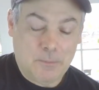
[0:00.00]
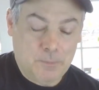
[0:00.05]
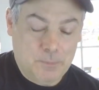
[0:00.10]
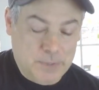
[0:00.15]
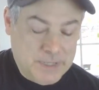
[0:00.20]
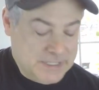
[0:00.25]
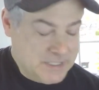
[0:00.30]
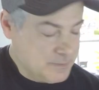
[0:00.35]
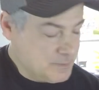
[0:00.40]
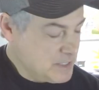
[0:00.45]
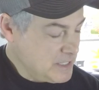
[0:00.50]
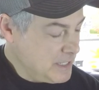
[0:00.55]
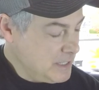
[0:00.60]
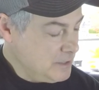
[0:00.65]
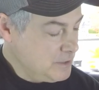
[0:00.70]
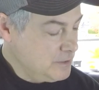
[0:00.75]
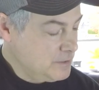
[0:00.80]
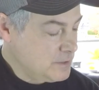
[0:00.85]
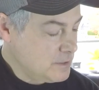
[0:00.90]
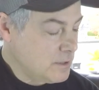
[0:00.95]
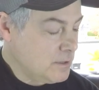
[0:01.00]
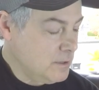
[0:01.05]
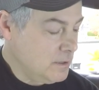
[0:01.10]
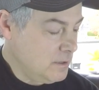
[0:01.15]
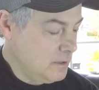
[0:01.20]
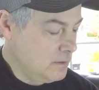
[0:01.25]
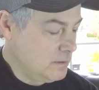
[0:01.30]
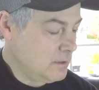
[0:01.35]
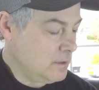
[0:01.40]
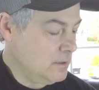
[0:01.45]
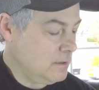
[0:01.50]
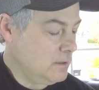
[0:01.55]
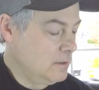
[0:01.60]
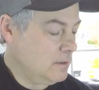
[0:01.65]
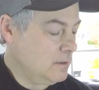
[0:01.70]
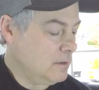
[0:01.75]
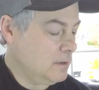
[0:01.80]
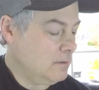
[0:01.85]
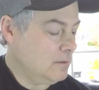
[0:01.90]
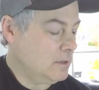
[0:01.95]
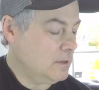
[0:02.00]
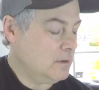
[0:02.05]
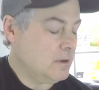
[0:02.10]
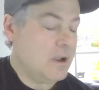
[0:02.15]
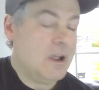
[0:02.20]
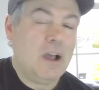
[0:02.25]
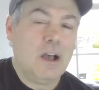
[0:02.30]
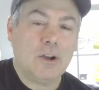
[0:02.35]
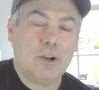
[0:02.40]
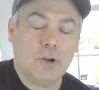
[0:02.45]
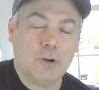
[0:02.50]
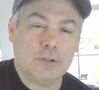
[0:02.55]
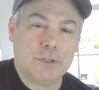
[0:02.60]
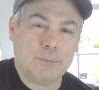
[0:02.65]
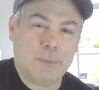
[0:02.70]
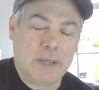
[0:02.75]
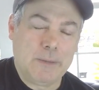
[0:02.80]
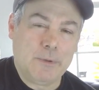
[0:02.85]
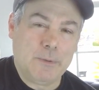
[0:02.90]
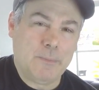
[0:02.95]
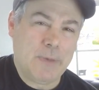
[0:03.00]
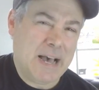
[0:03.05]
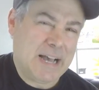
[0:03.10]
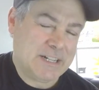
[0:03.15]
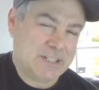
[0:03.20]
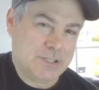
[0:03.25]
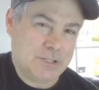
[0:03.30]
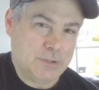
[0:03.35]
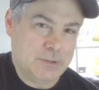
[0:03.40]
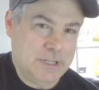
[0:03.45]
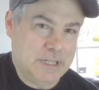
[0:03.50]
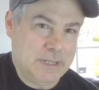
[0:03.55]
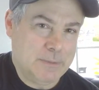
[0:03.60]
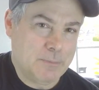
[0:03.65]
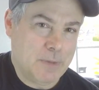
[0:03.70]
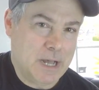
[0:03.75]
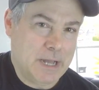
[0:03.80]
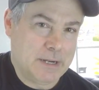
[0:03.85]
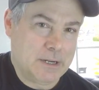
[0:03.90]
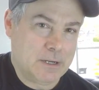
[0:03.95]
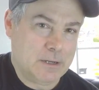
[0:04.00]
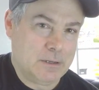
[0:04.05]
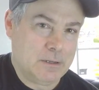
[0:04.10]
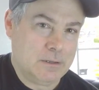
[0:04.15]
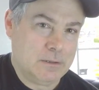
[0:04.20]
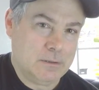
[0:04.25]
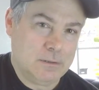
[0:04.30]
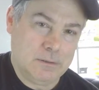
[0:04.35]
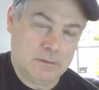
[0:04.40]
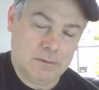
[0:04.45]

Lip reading: play some scale notes, go to maybe back to E minor,